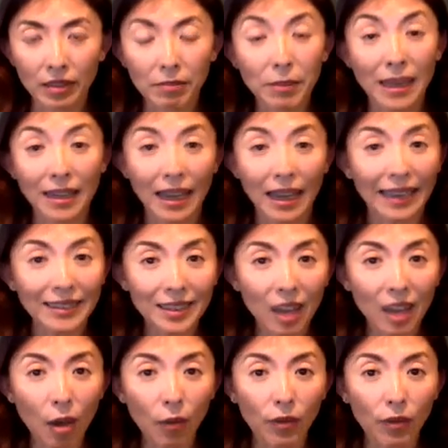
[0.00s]
But
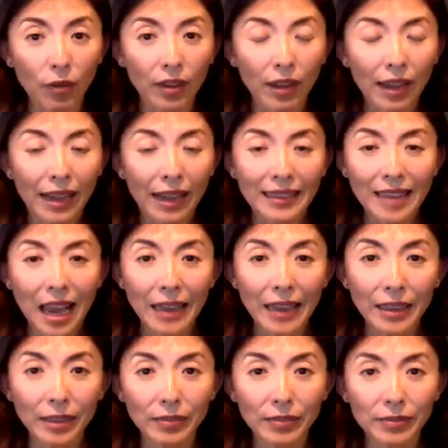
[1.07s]
itself is
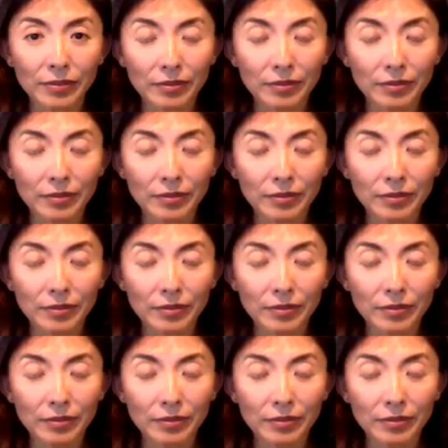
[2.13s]
kind of